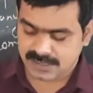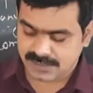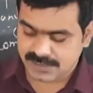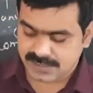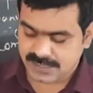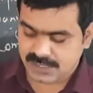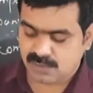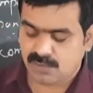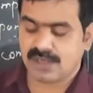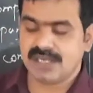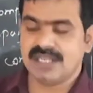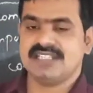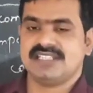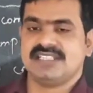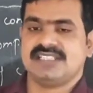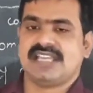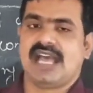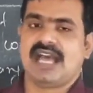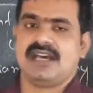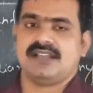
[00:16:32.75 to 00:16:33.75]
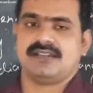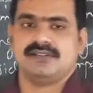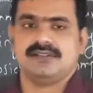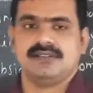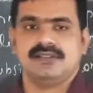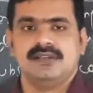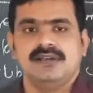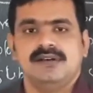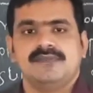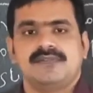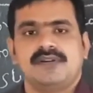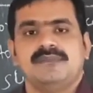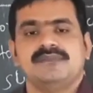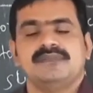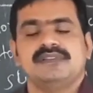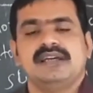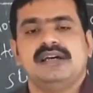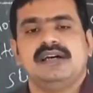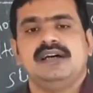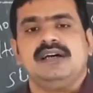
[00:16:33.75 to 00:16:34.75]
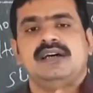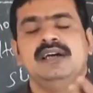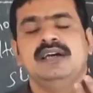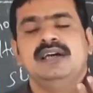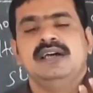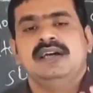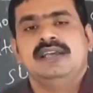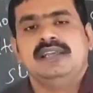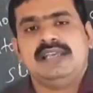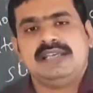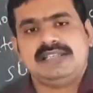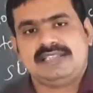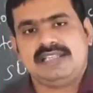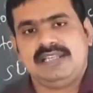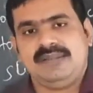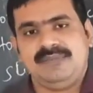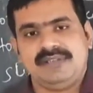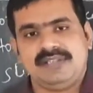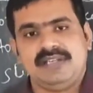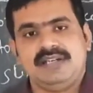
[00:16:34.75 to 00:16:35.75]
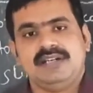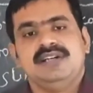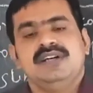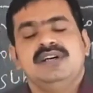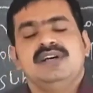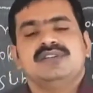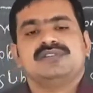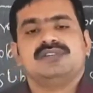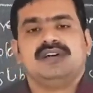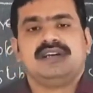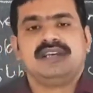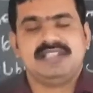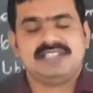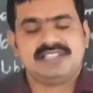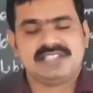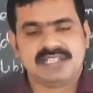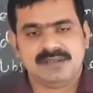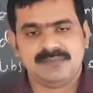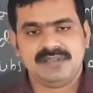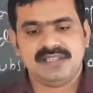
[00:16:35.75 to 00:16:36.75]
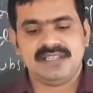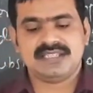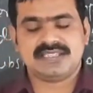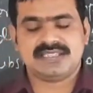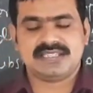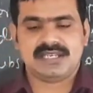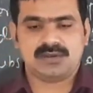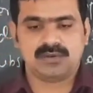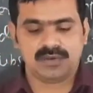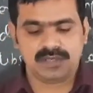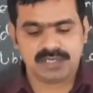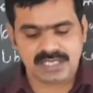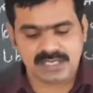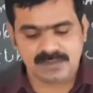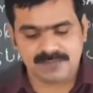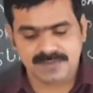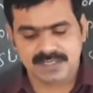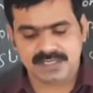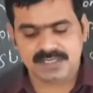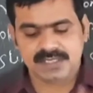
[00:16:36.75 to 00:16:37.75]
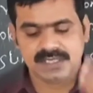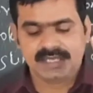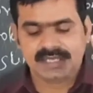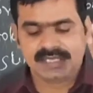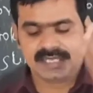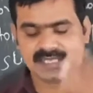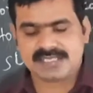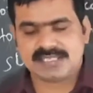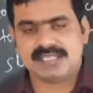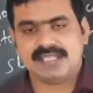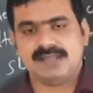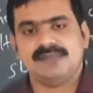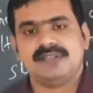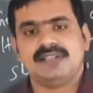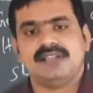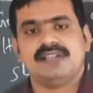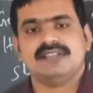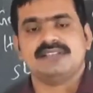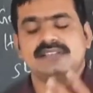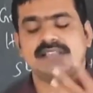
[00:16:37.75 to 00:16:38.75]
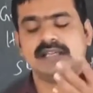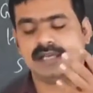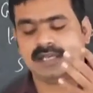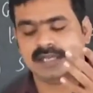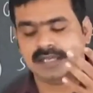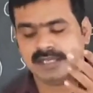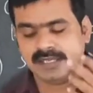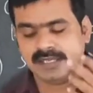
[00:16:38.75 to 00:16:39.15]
equally share from the S Limited. So H company is a holding company, S Limited is a